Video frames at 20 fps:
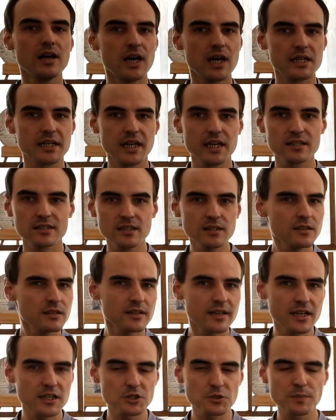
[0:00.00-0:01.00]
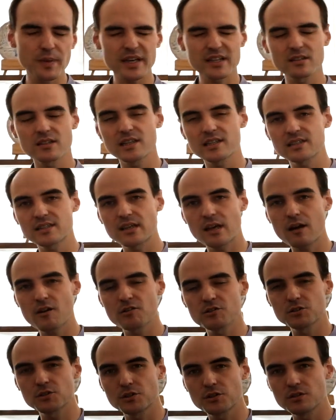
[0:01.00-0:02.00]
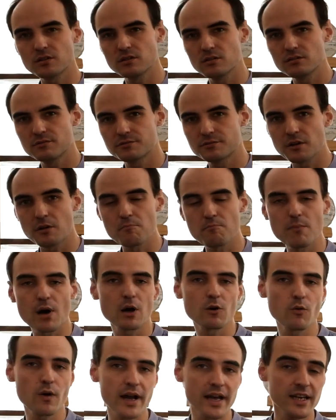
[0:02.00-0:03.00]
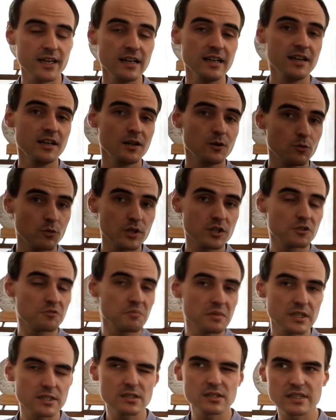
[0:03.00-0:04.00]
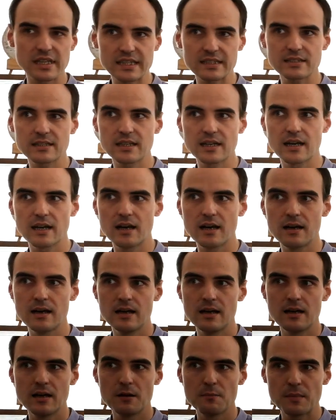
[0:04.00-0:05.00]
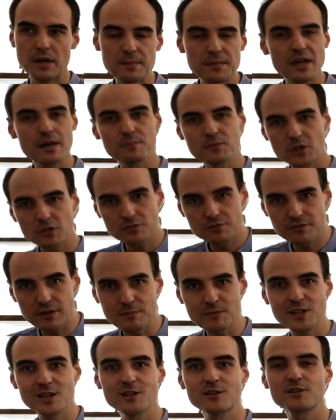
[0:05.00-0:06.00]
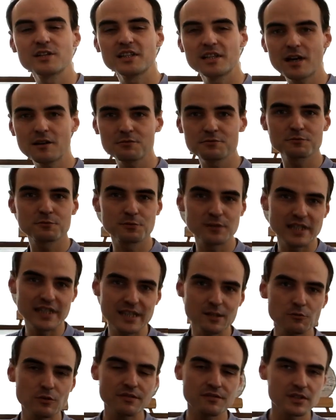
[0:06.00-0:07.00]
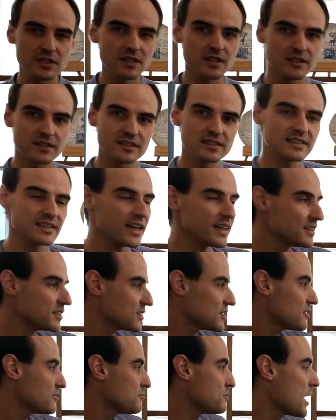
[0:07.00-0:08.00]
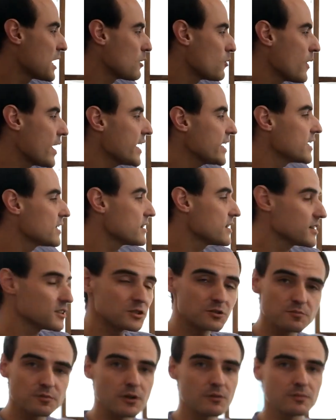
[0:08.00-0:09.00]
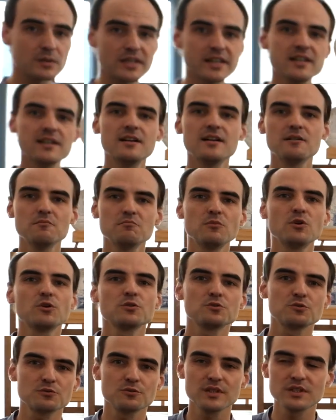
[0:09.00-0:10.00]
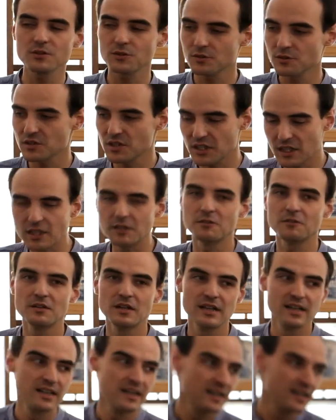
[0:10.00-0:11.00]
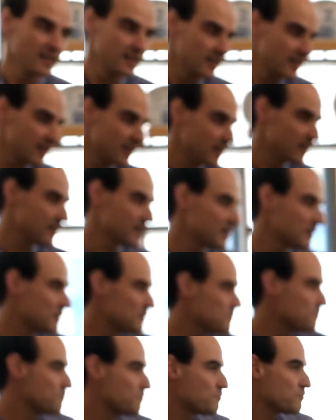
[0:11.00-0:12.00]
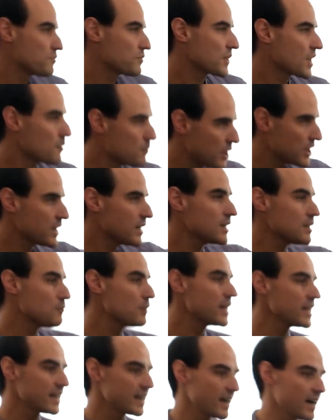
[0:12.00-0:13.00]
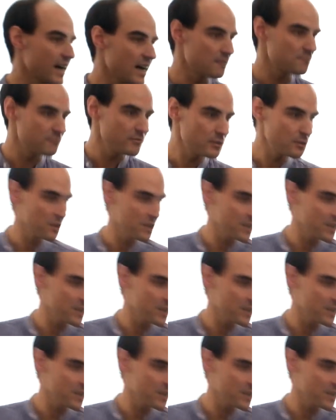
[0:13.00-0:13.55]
and I didn't expect that character from Bang Wai, which means that maybe I'm not familiar enough really with the taste of Bang Wai, and there's probably more to research here. But anyway, yeah, I'm very